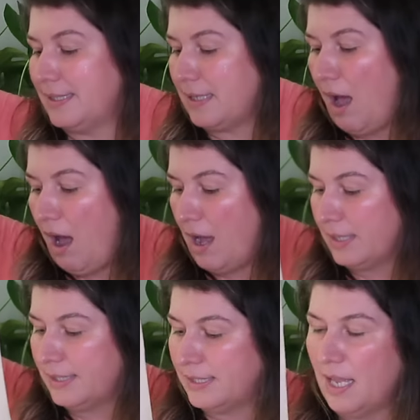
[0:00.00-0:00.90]

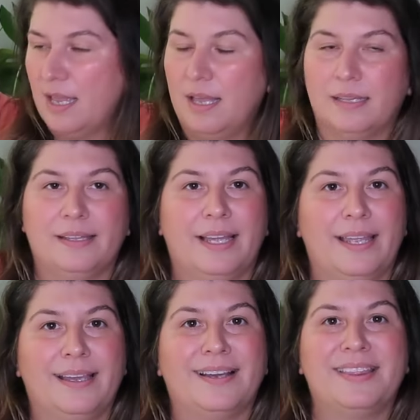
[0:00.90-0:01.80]
socks,
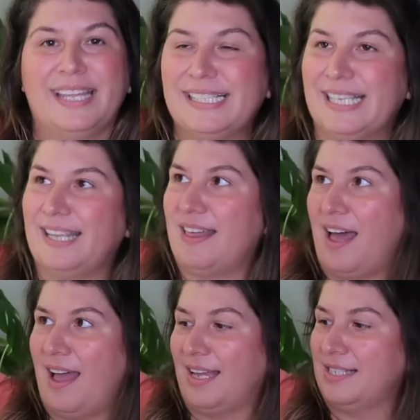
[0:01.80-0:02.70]
like things like
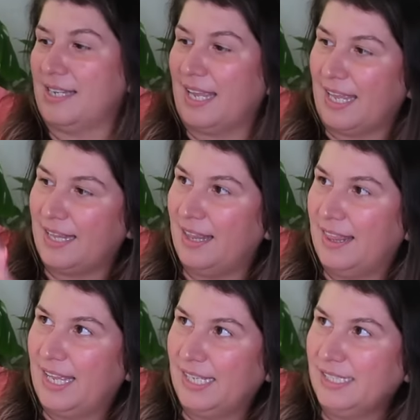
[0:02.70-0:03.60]
that
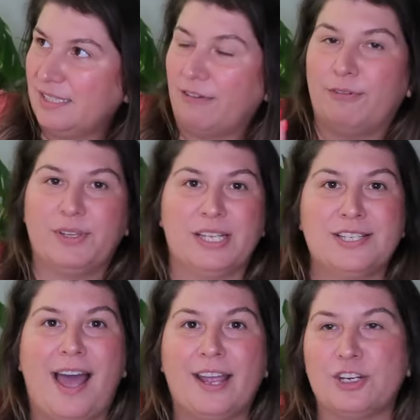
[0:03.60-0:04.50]
in this for the
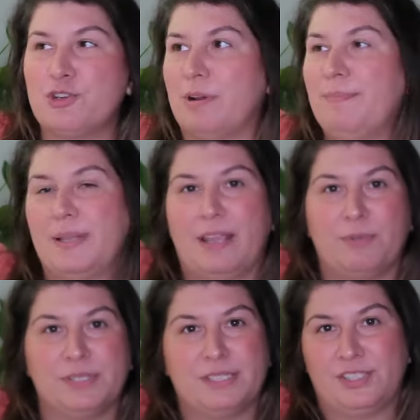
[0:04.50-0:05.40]
entire trip, and
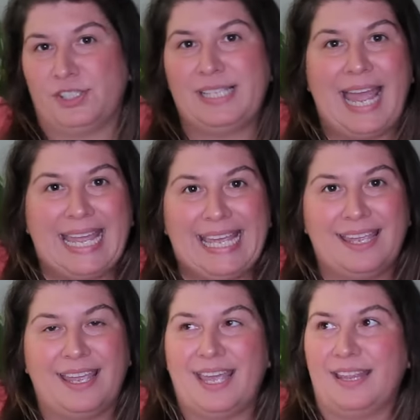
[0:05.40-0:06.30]
it was just
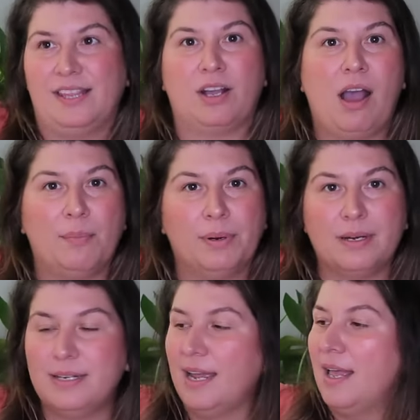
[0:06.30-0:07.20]
hanging in the
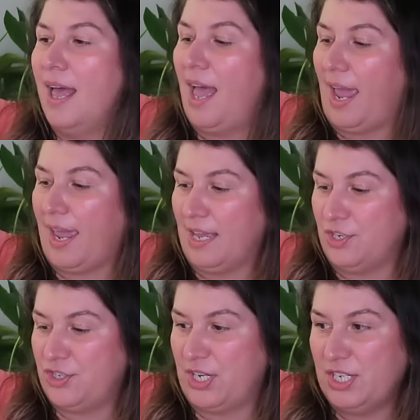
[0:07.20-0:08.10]
cupboard.
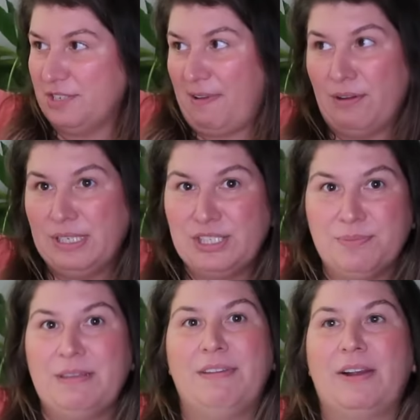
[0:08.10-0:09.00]
And she just found it
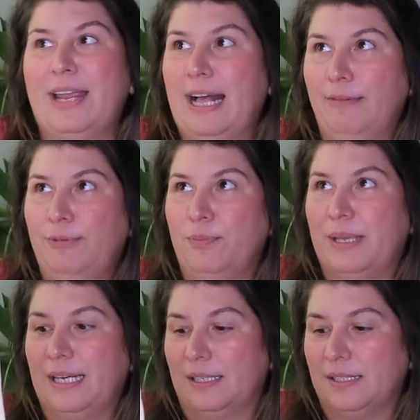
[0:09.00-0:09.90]
to be very helpful
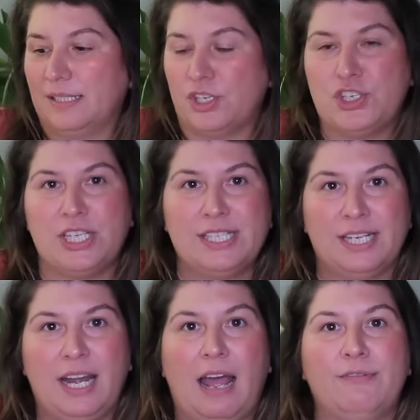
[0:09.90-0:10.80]
because she
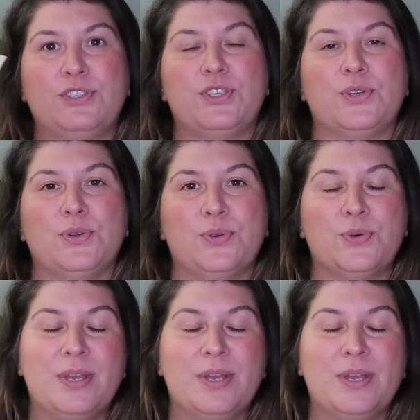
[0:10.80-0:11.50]
didn't have to